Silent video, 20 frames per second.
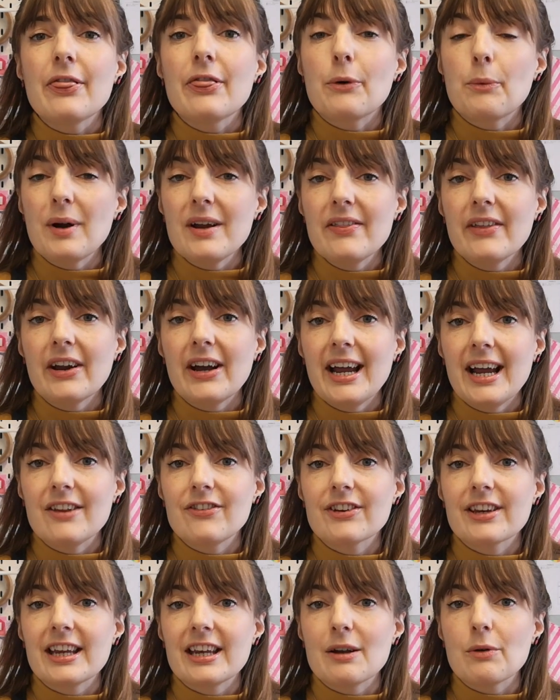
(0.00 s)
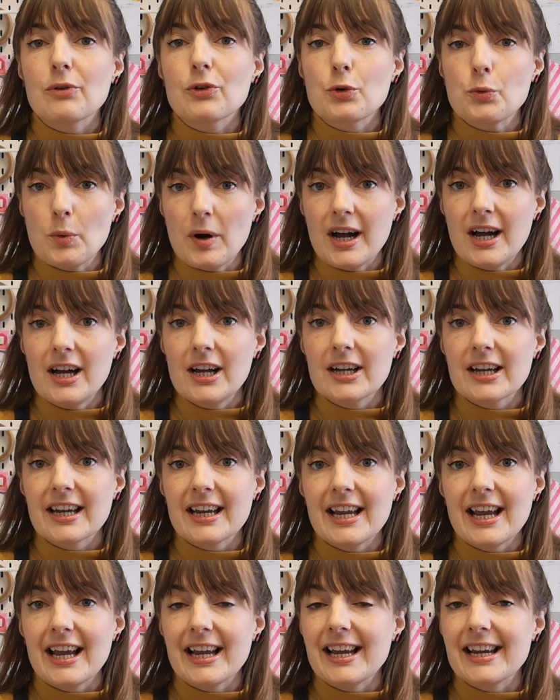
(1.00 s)
The way that I had to get it to
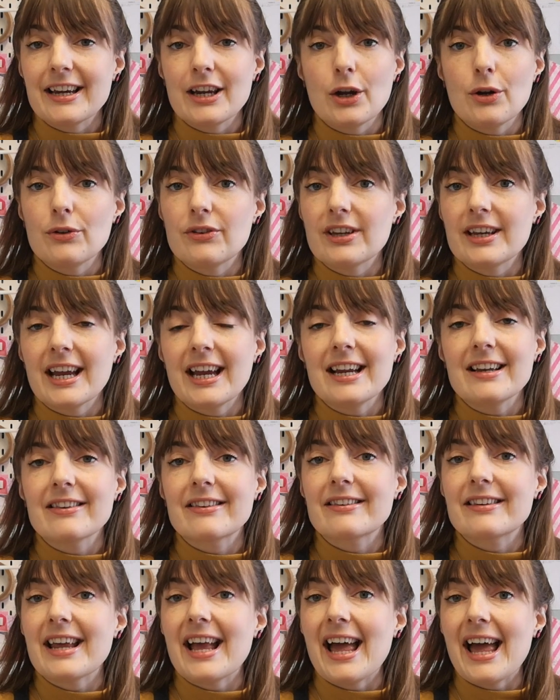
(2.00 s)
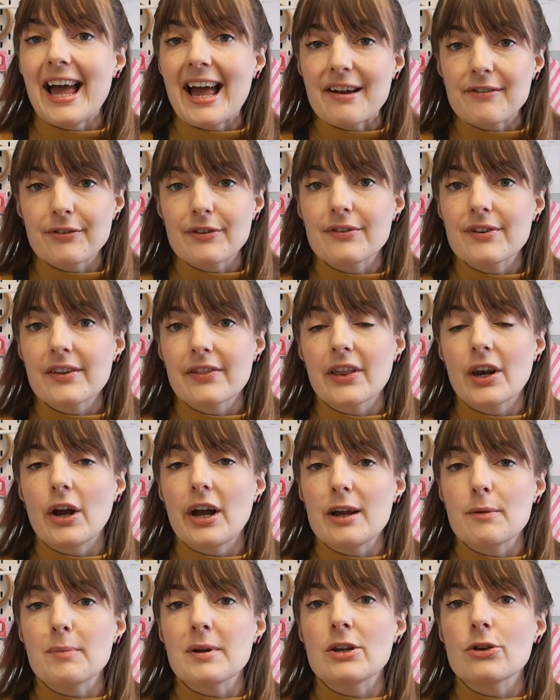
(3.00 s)
work, it goes against everything that
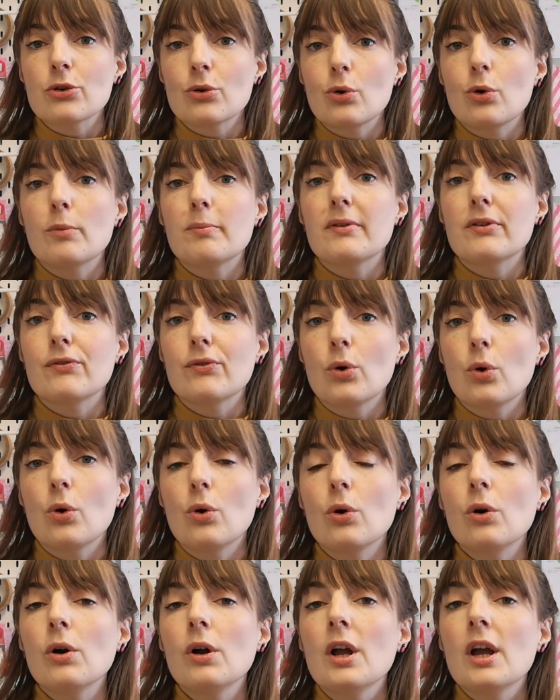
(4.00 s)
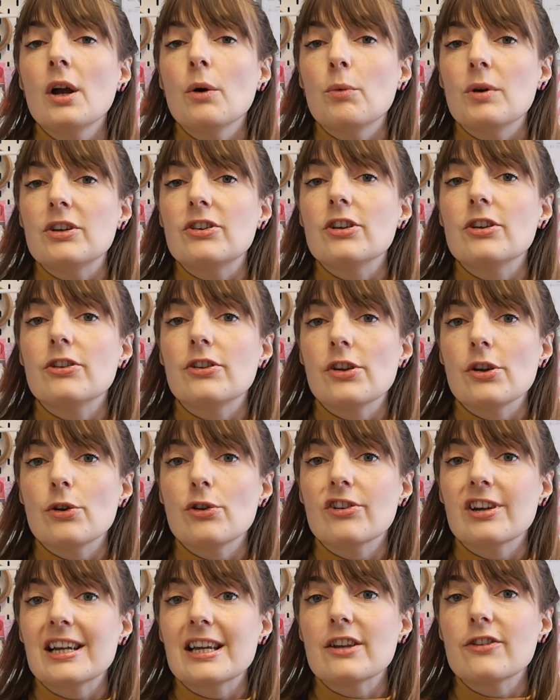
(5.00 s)
I've been taught before, which is
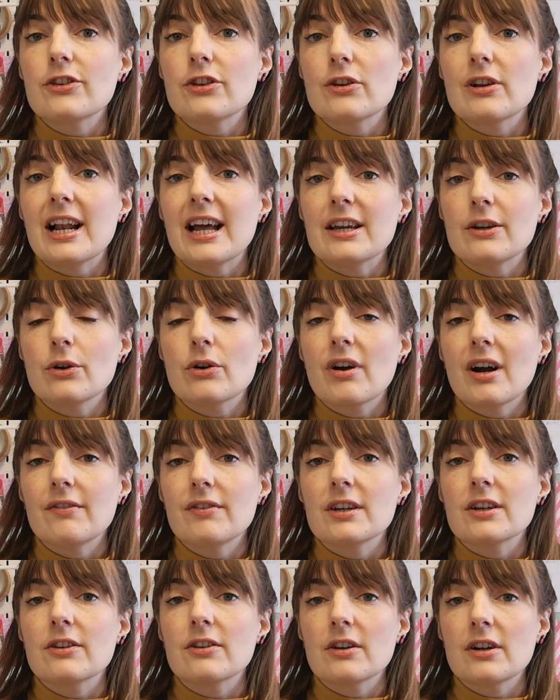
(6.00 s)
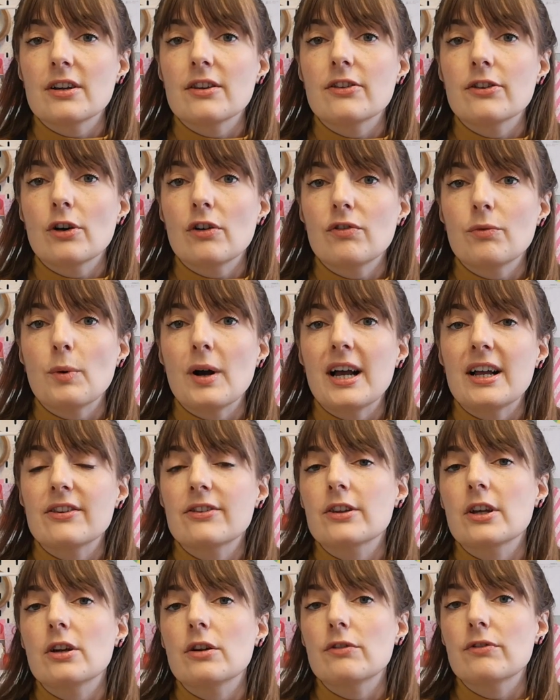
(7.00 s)
usually to let your graphic design software,
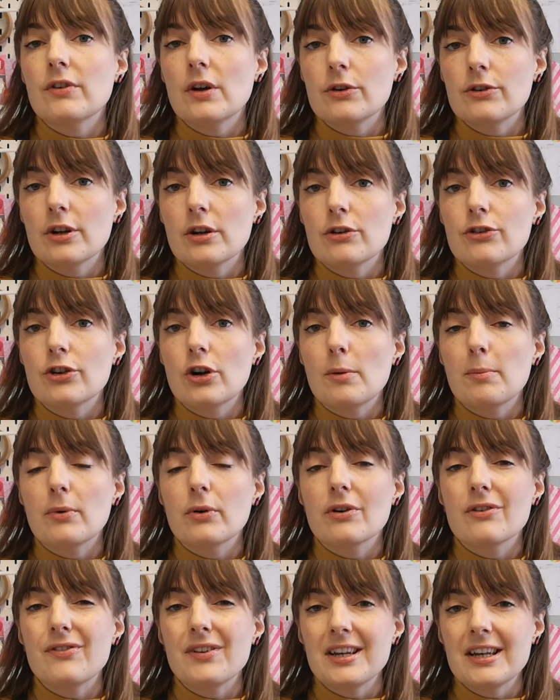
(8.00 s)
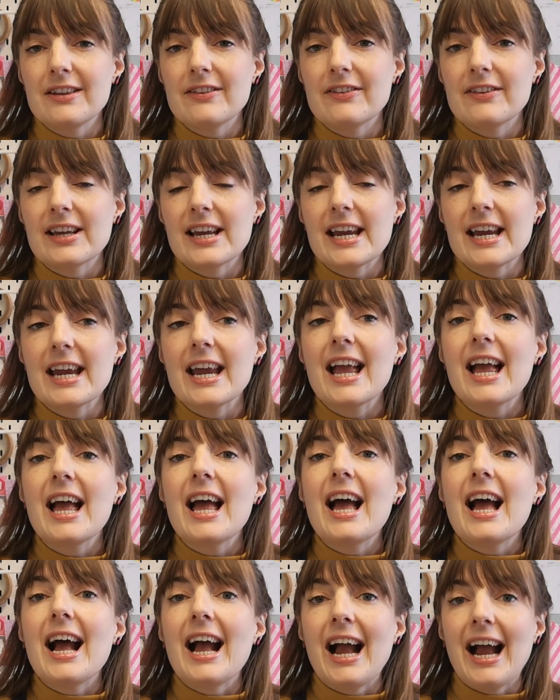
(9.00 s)
so Photoshop or Affinity,
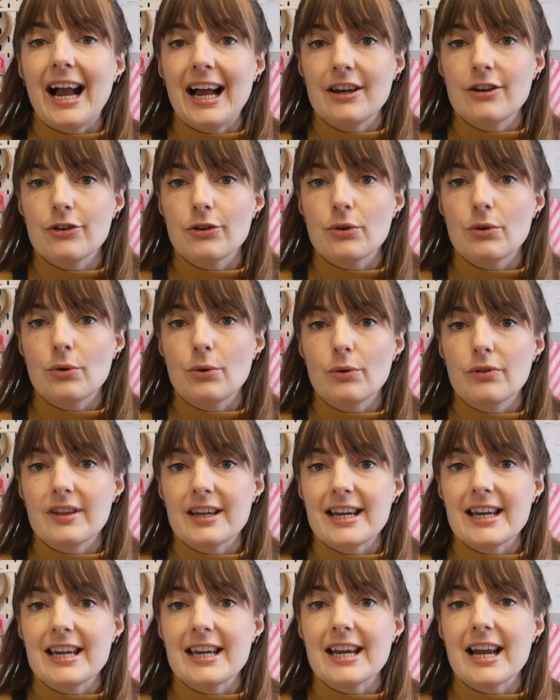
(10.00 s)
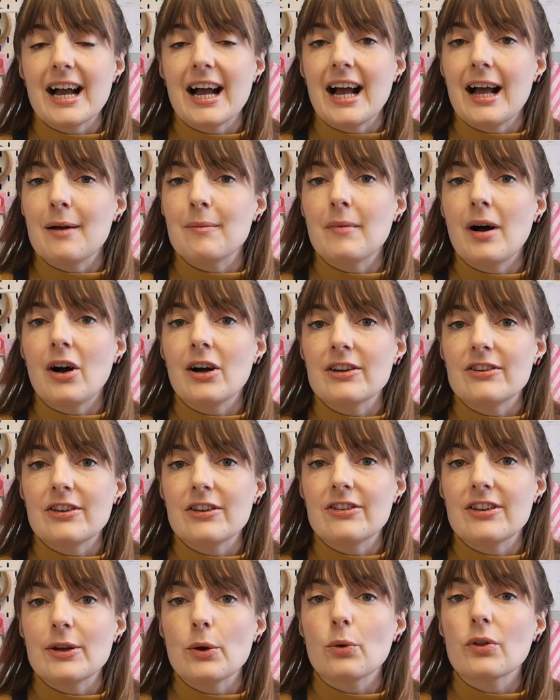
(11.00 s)
handle the
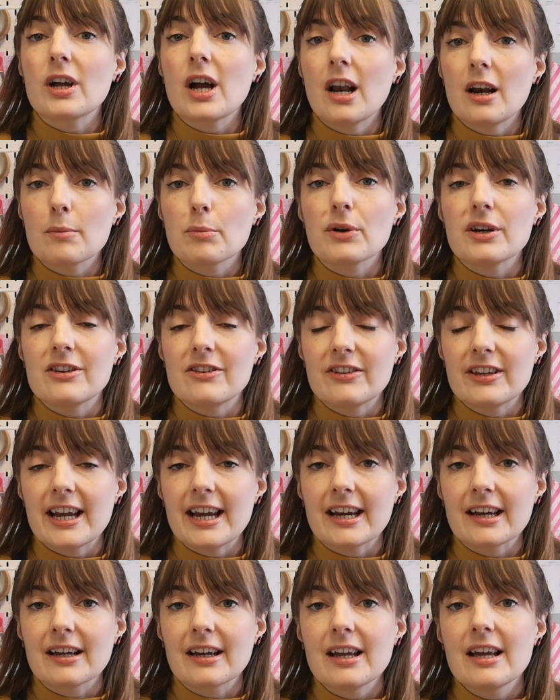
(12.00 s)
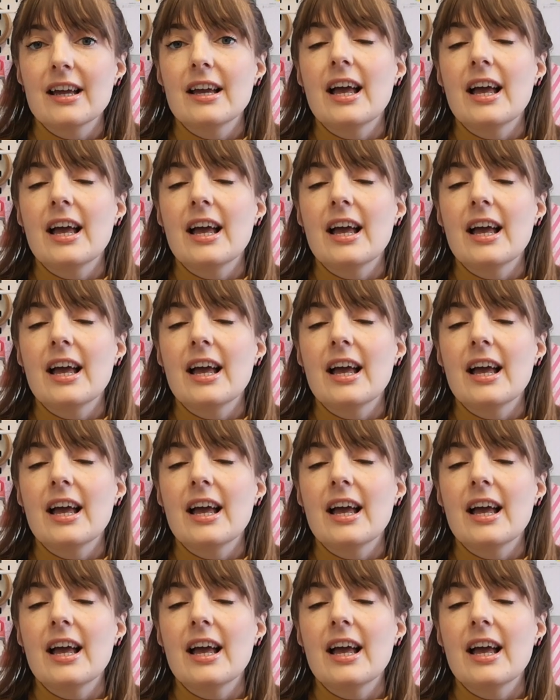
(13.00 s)
ICC or the colour printing.